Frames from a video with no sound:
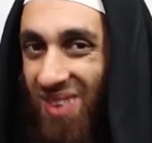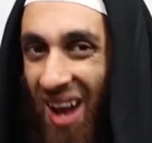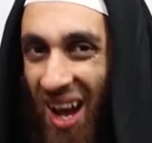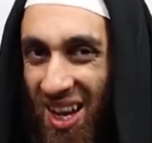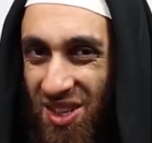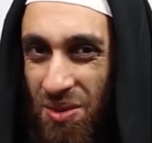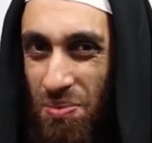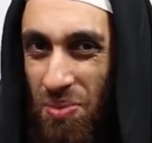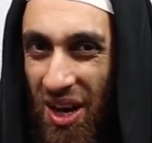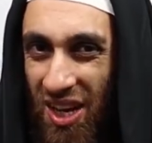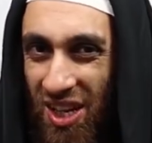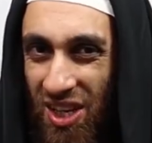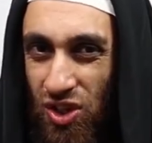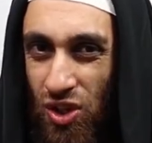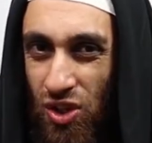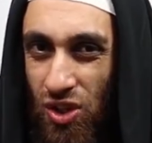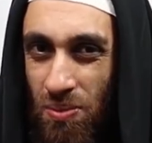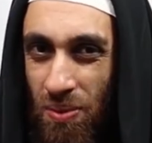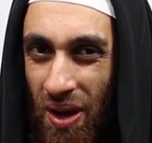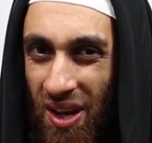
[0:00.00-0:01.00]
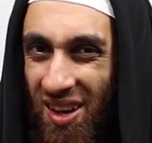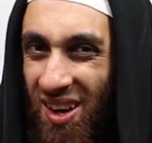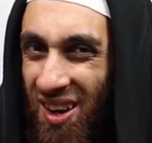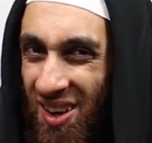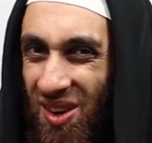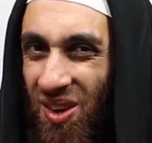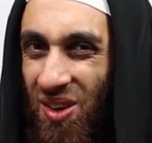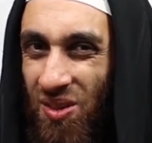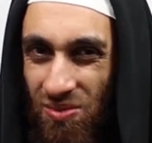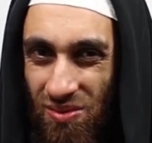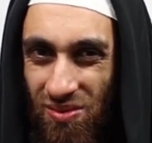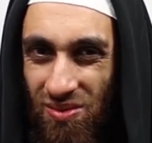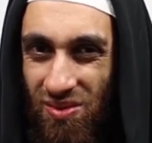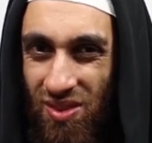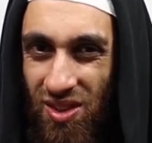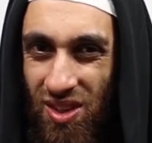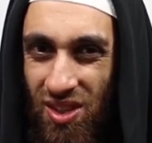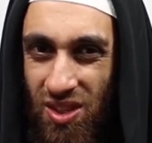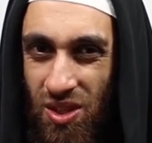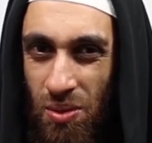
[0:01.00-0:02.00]
I hate to break it to you, mate. I know.
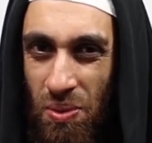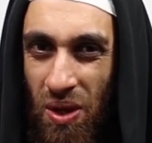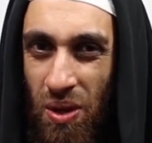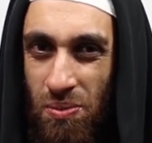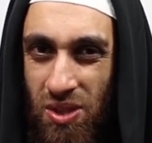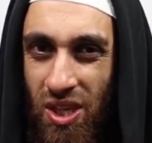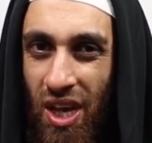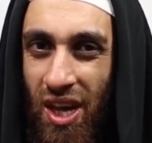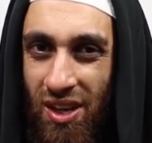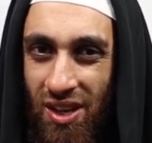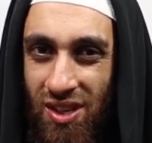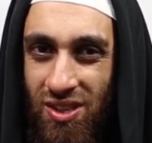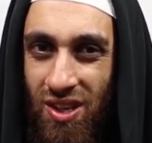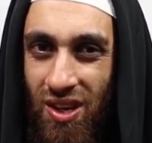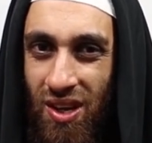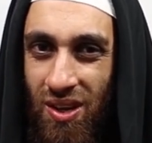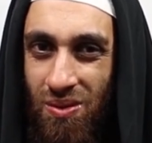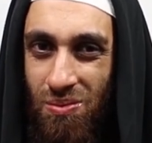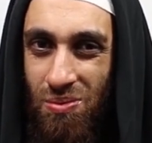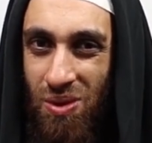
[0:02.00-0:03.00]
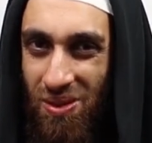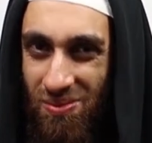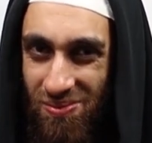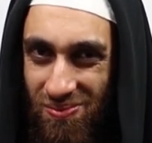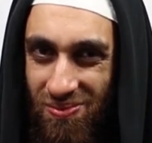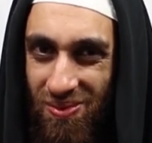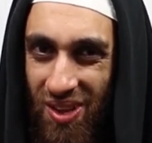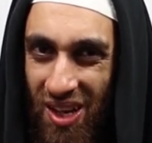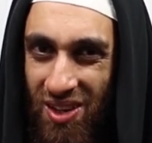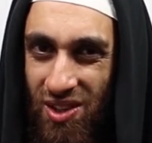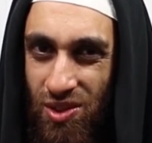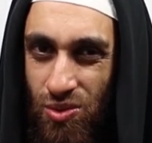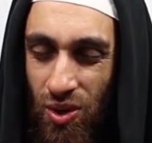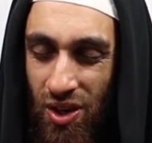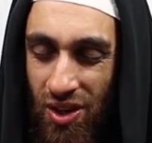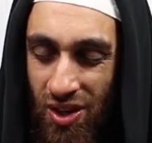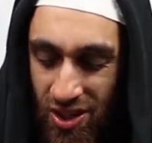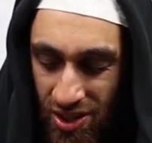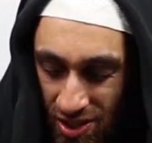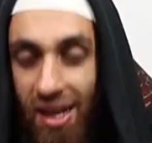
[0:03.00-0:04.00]
It's a bit upsetting, isn't it? But it is
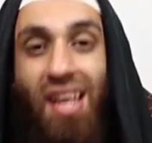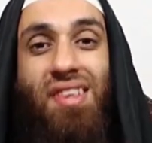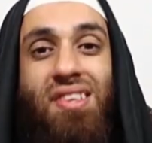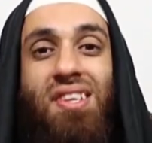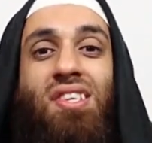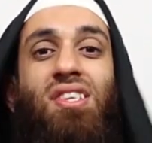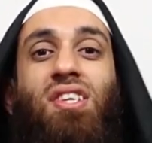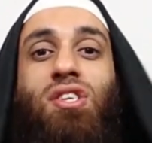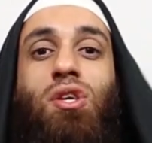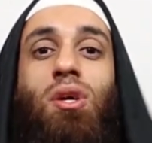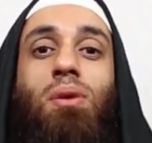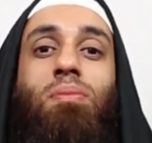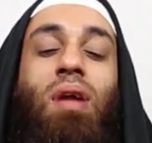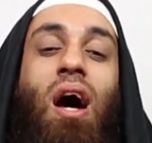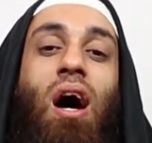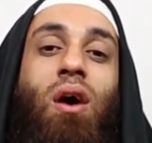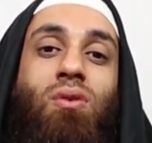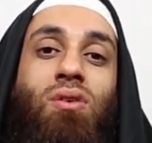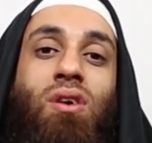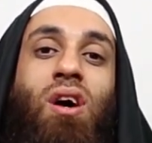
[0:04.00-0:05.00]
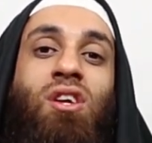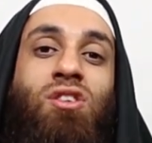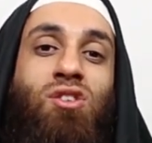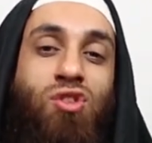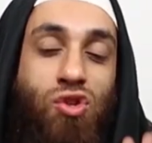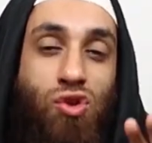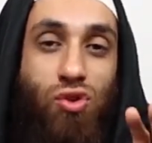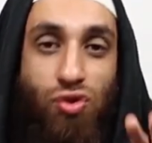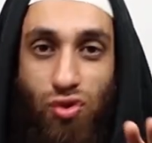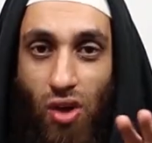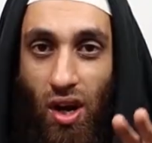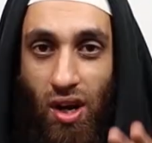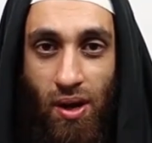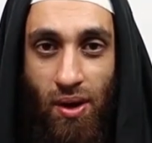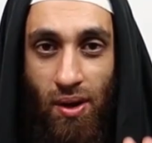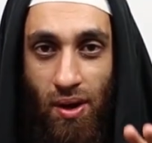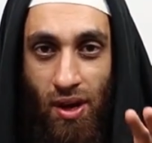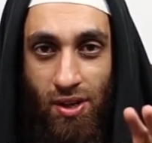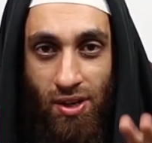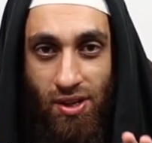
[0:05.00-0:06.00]
what it is. Let's listen to him now, and you
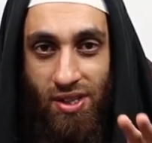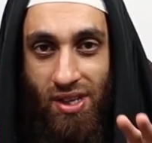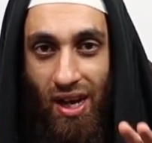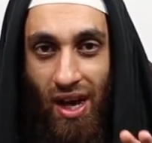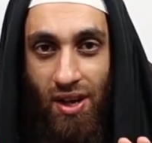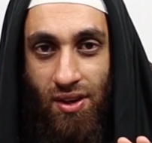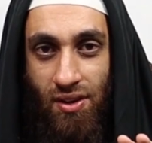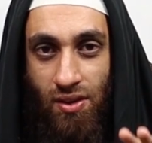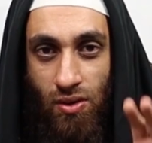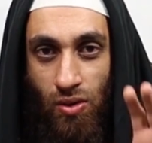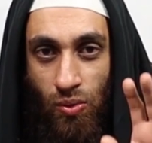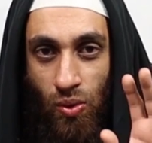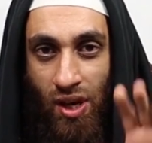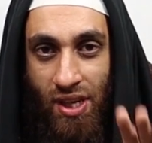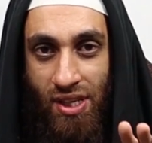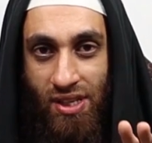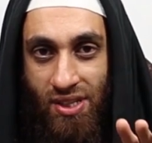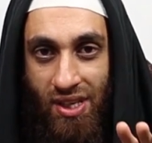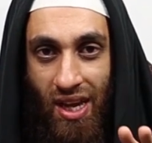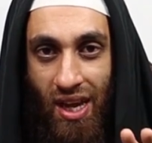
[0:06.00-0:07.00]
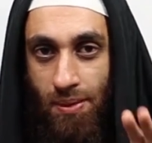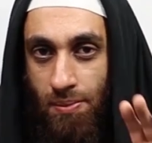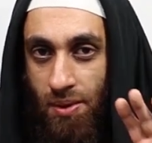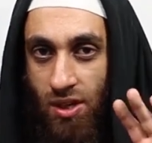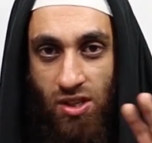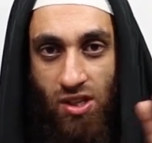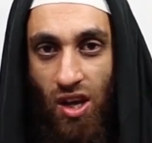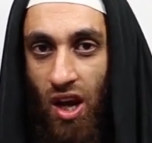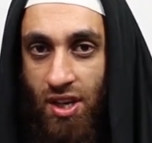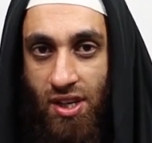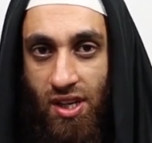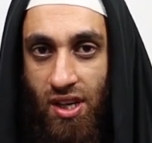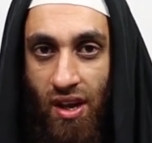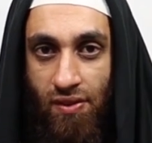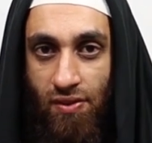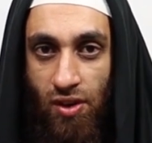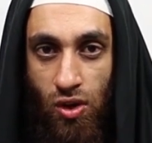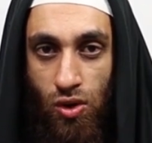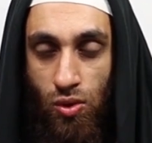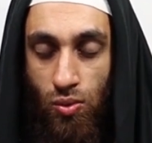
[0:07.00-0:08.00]
try to understand what he's saying, because I didn't
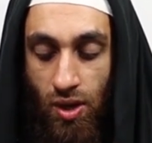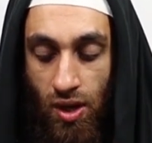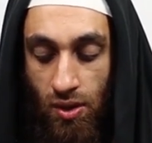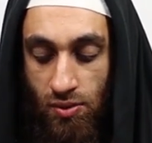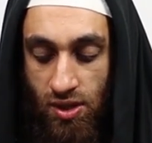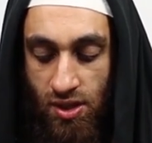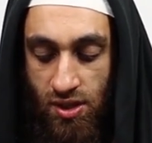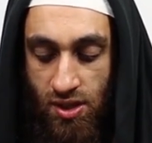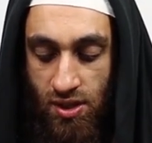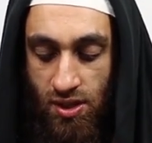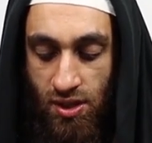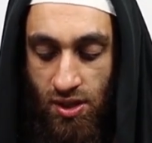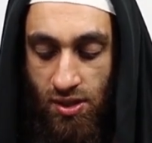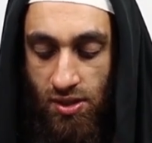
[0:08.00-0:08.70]
have a clue when I was listening to